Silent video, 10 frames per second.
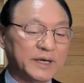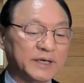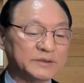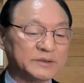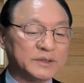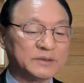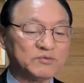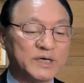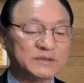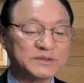and the
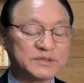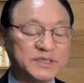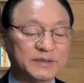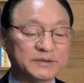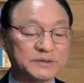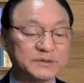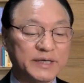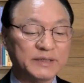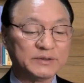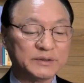United States
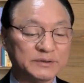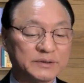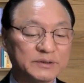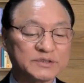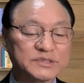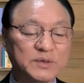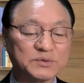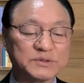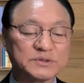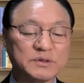entered the
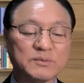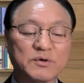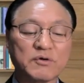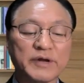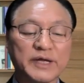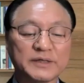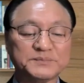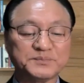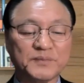south of Korea,